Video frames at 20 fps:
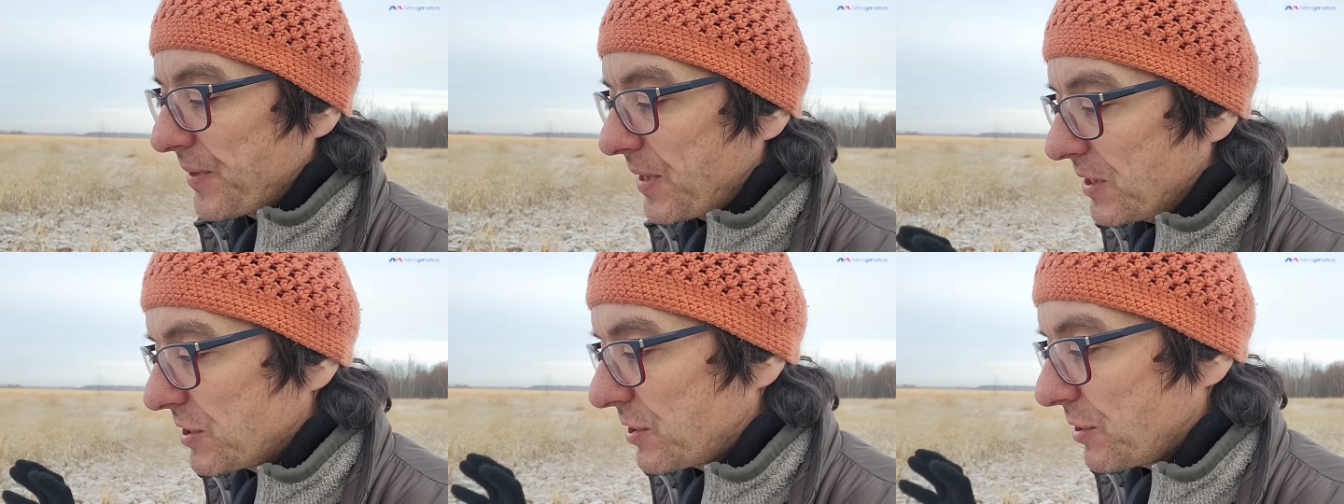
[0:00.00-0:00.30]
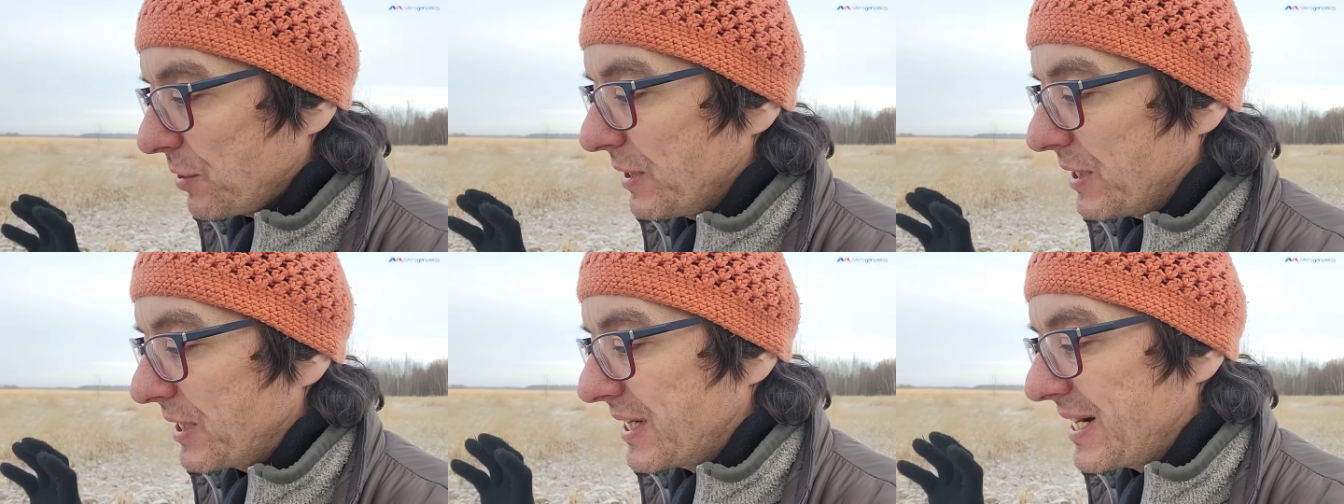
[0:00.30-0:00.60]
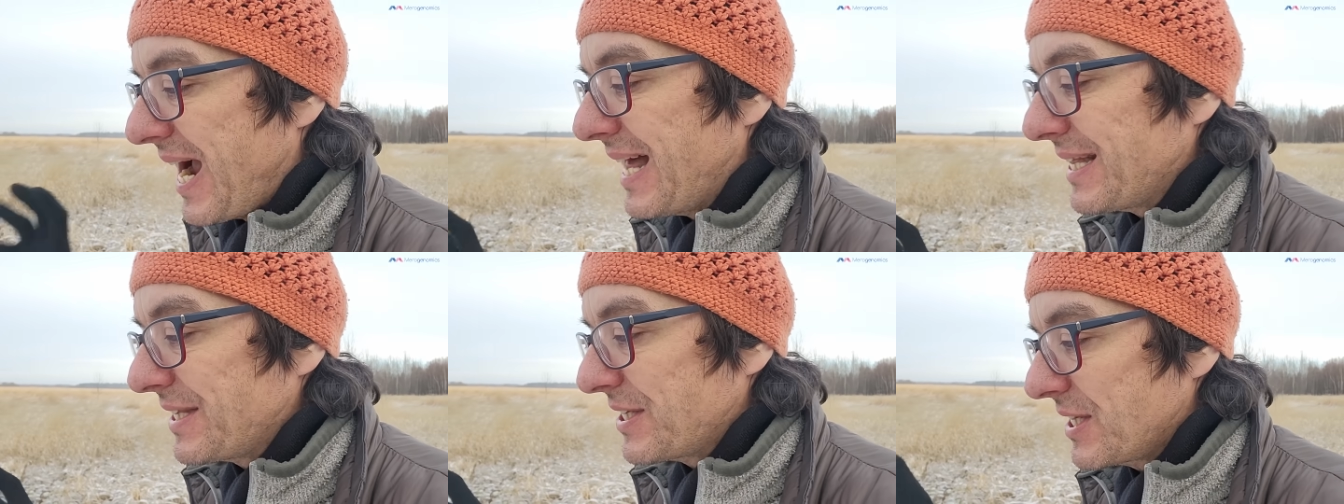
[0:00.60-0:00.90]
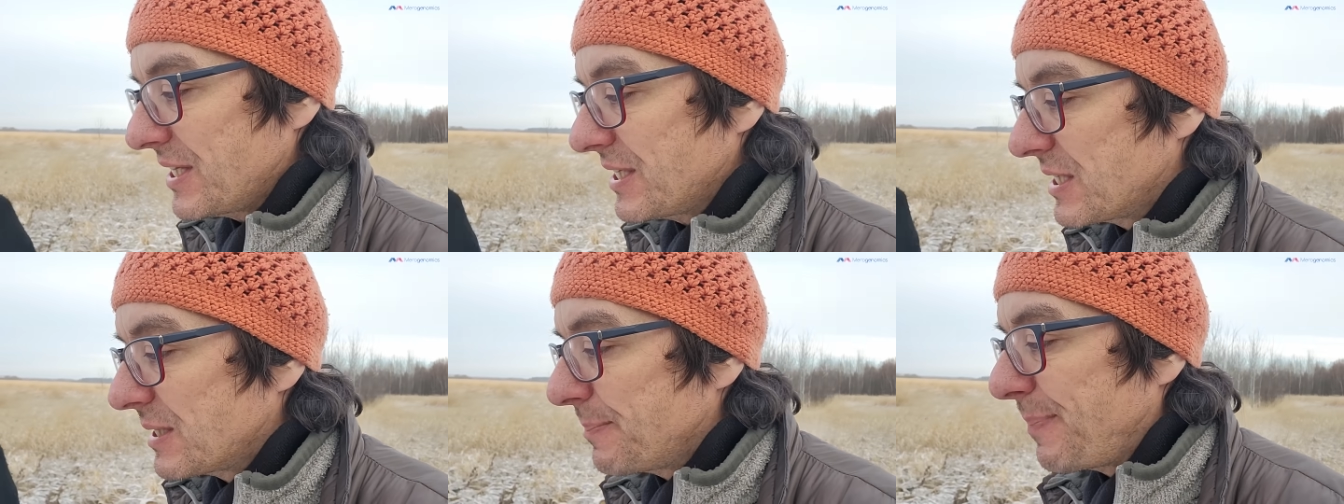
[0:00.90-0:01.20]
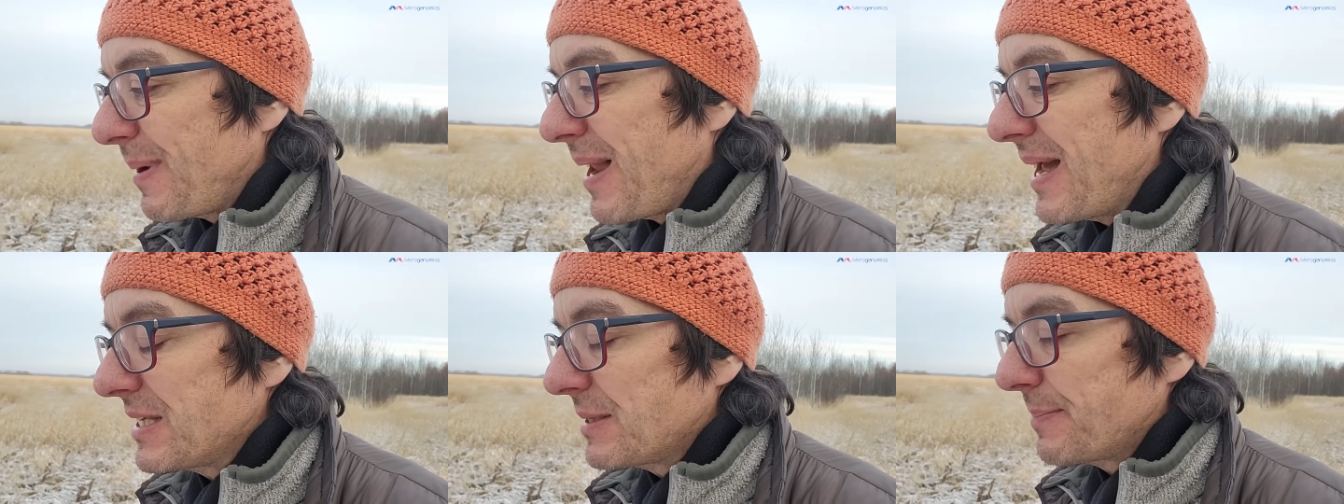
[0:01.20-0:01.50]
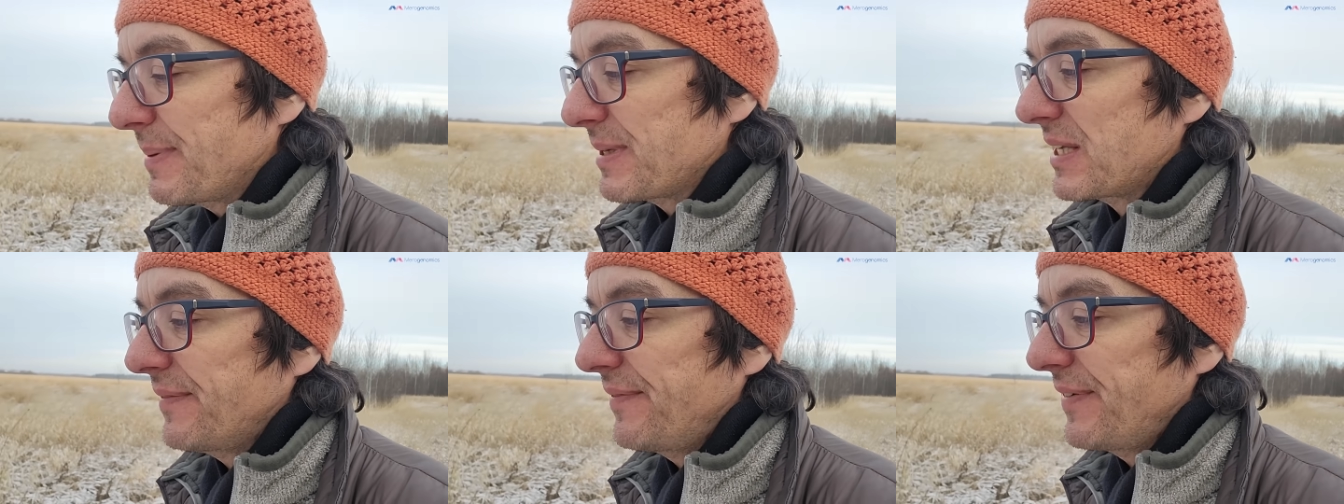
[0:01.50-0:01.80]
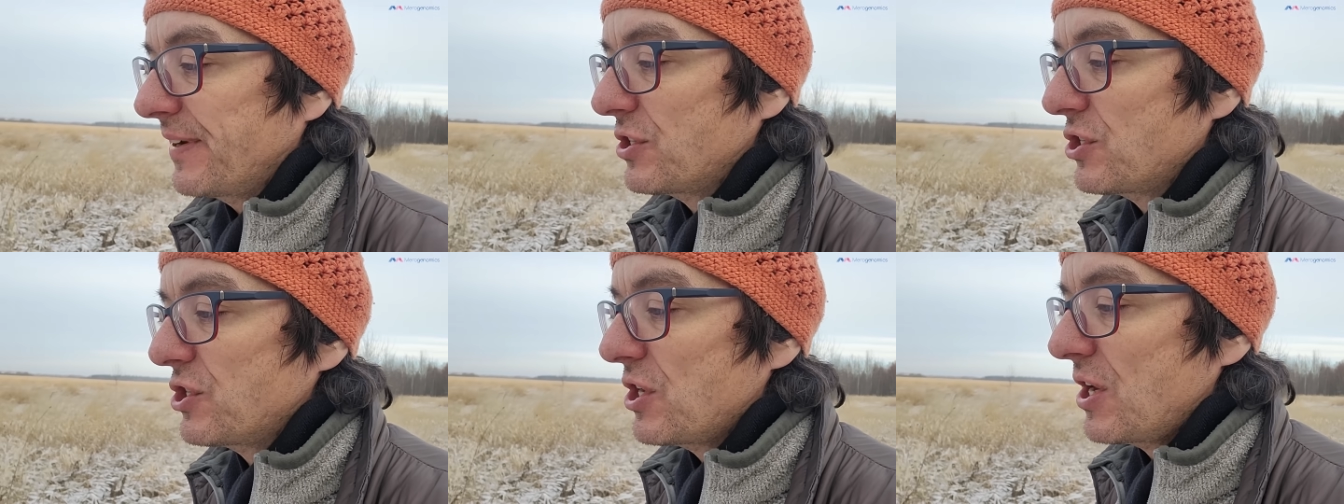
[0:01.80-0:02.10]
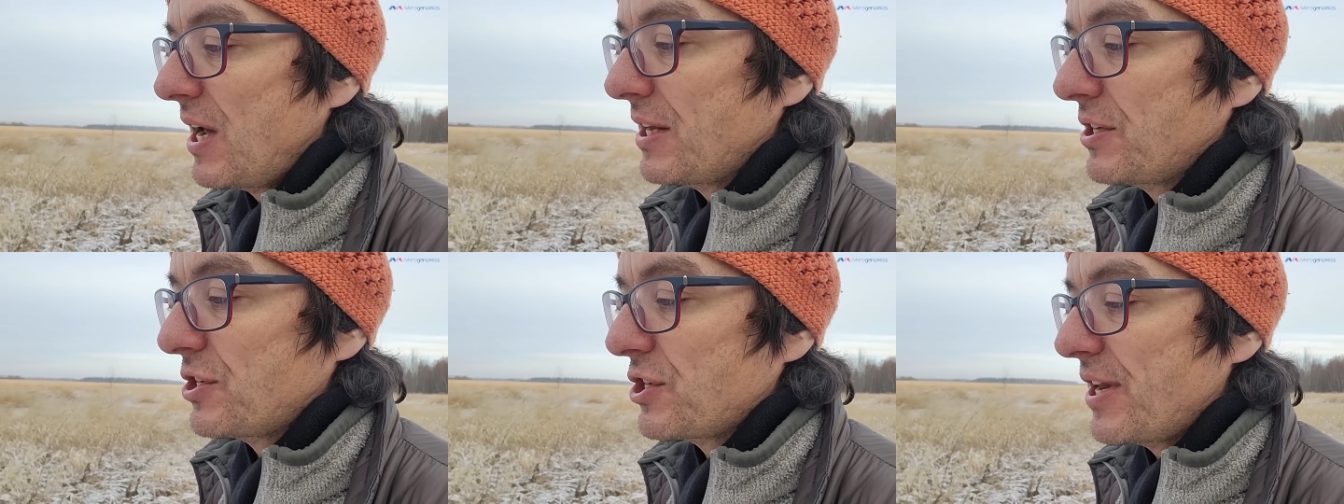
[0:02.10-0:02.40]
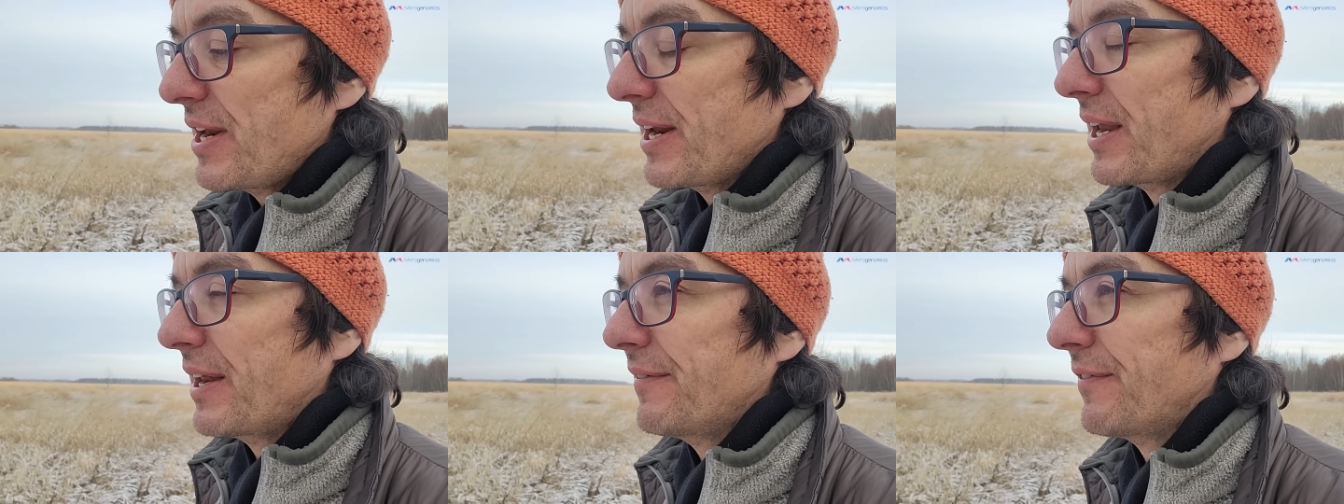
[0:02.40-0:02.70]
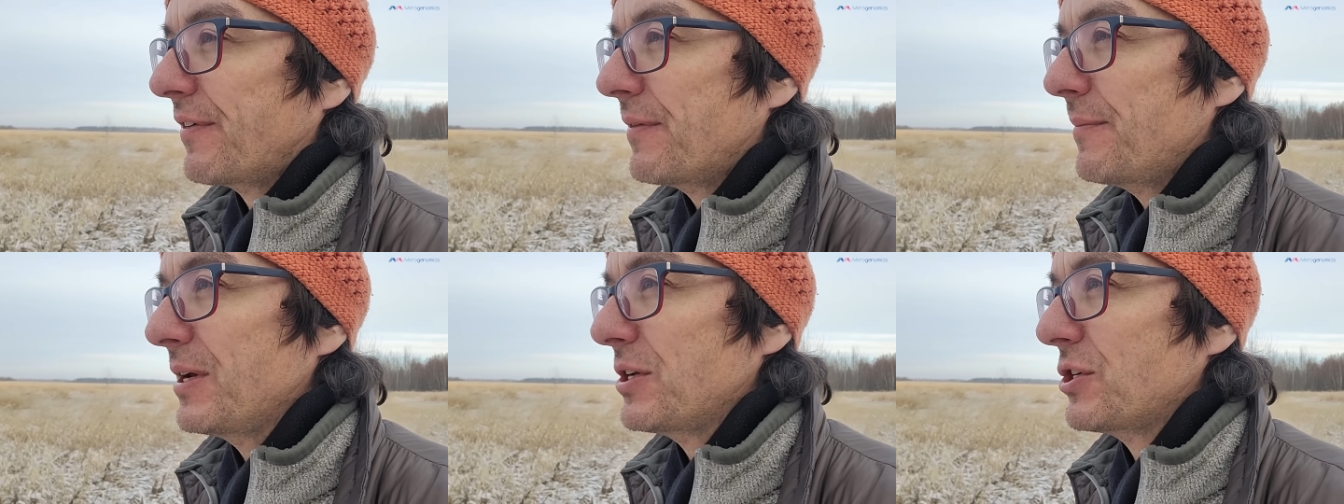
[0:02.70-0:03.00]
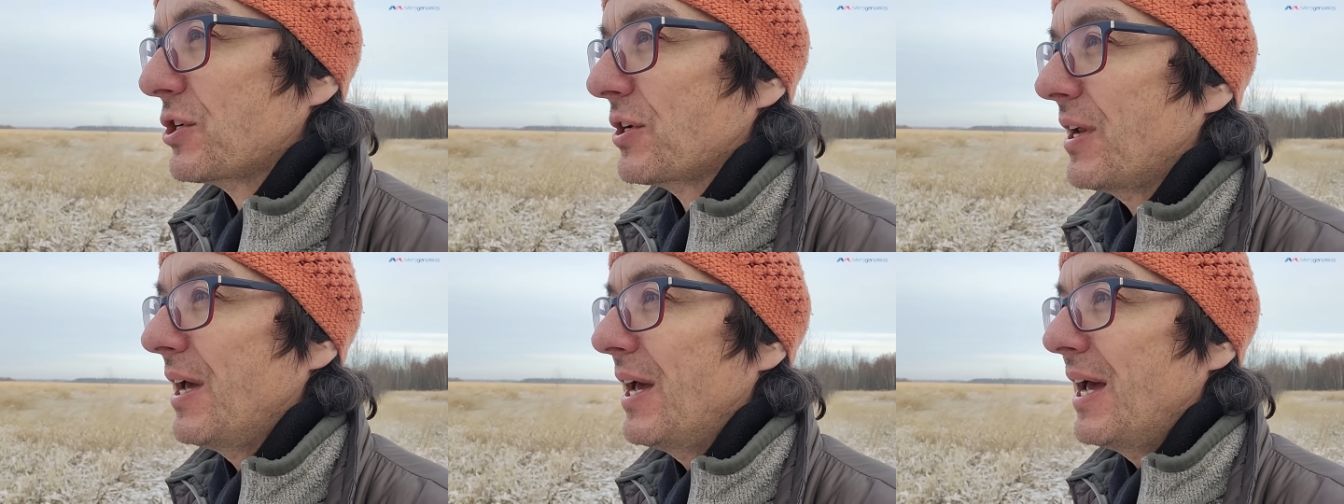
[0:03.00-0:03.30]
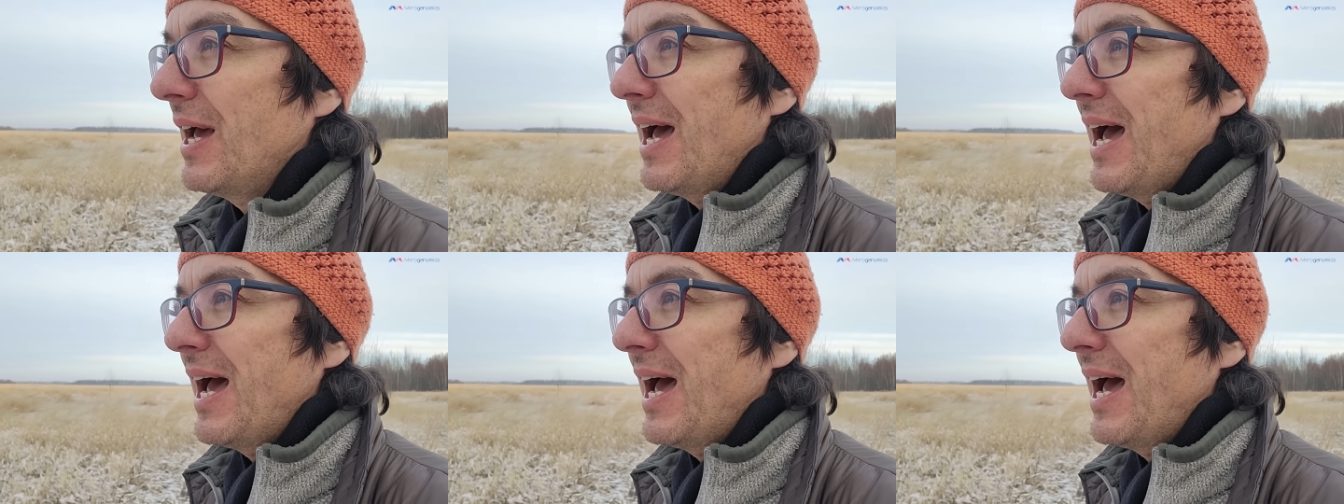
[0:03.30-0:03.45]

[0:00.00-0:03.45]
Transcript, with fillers: So it cuts and splice specific ge uh, genetic information.